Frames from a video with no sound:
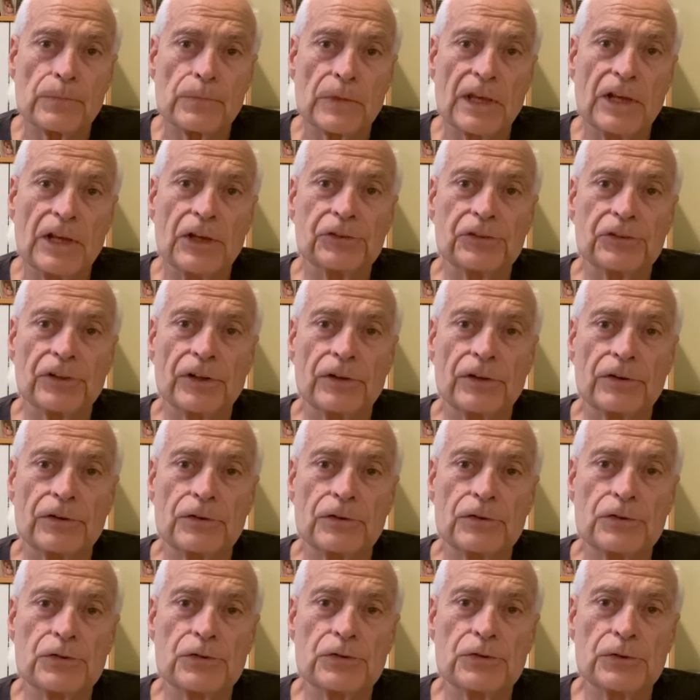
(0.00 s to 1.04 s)
is a
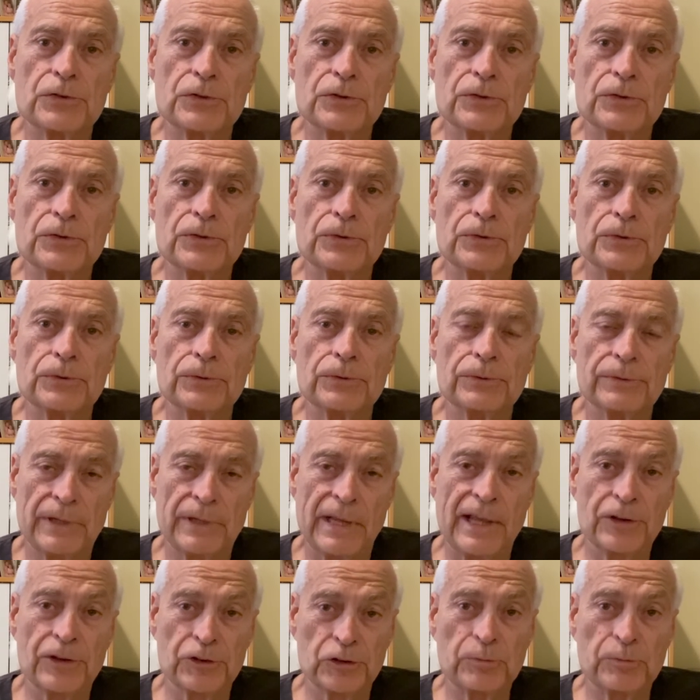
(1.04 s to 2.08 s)
true
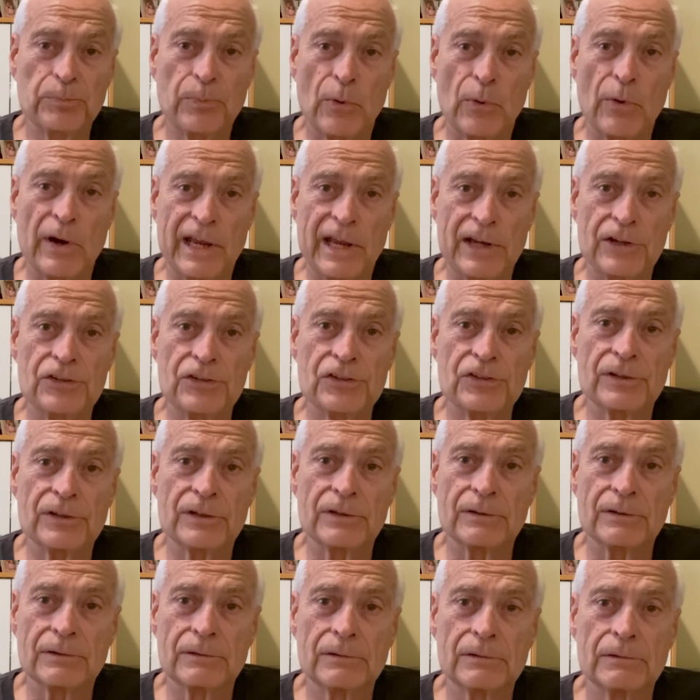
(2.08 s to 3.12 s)
inspiration
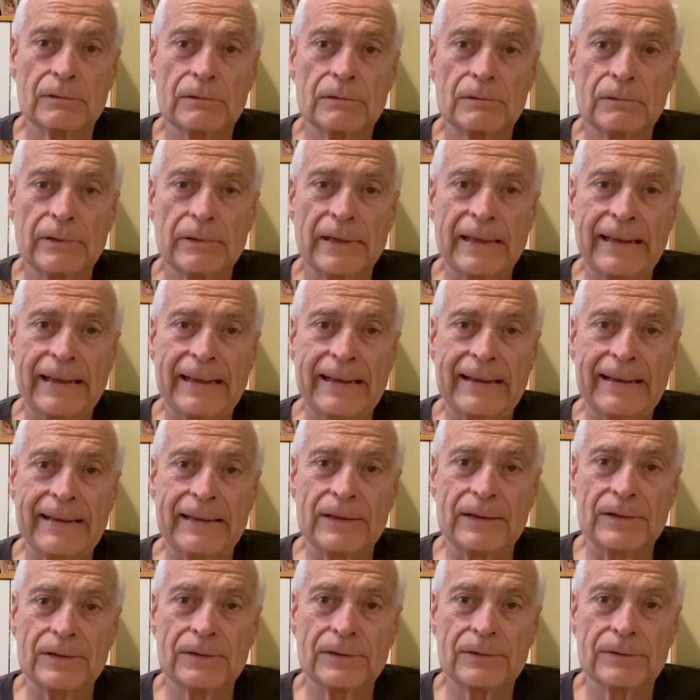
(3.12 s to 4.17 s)

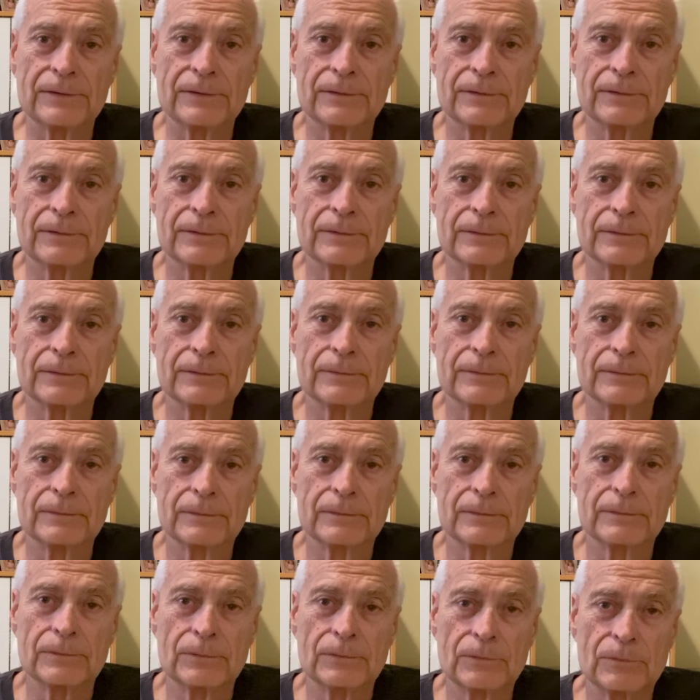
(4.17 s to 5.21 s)
and
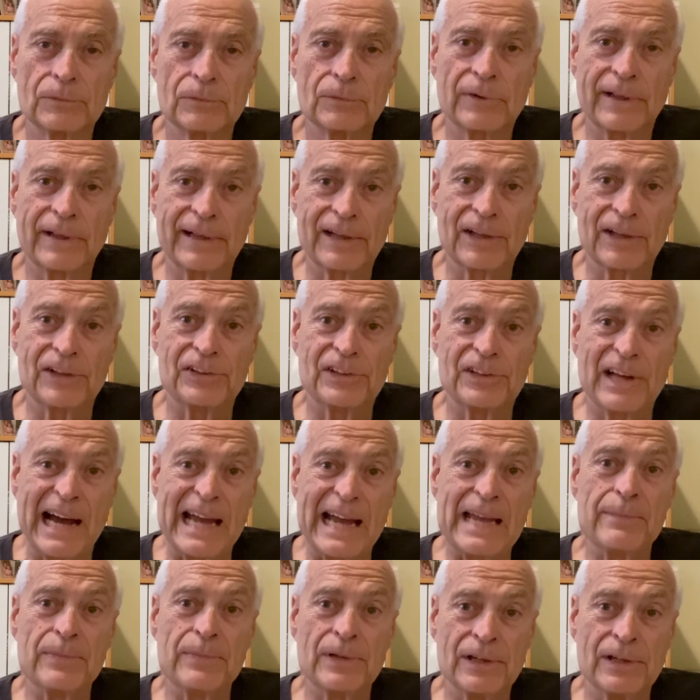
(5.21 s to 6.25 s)
like a
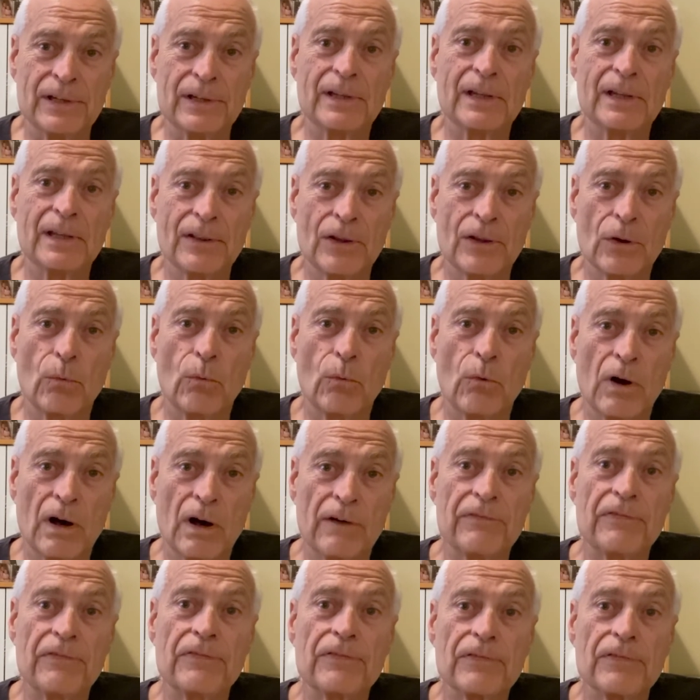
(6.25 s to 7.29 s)
diamond in the
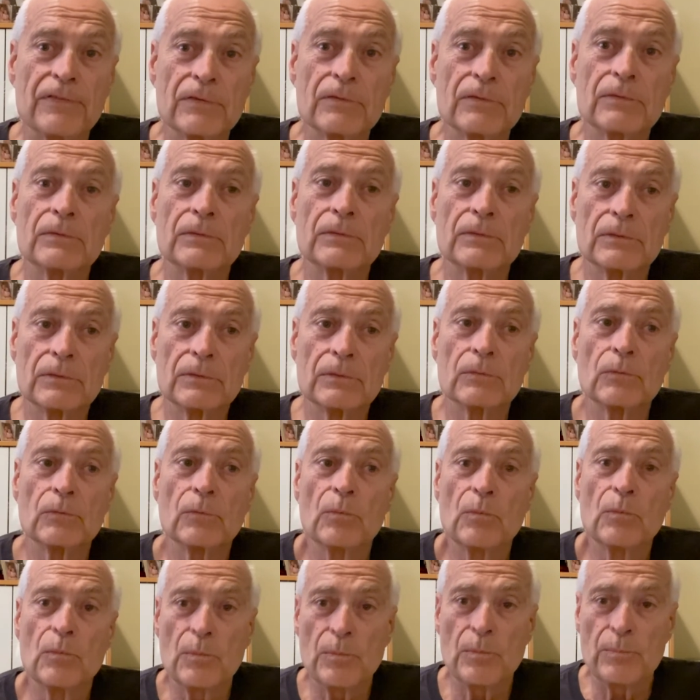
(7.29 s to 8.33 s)
rough,
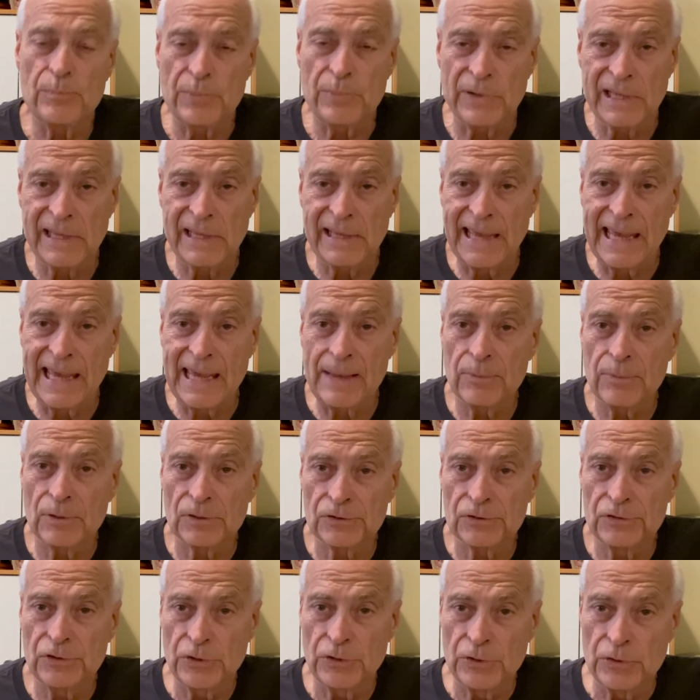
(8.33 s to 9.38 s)
being able
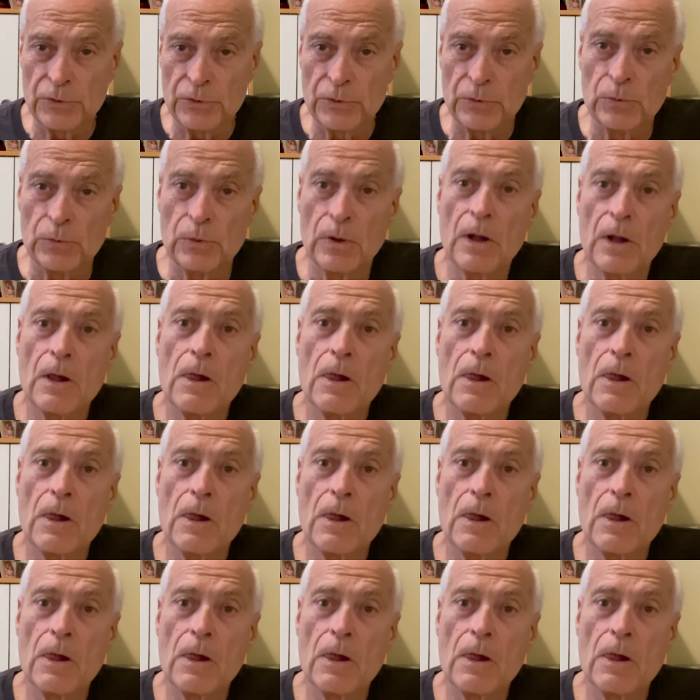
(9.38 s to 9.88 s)
to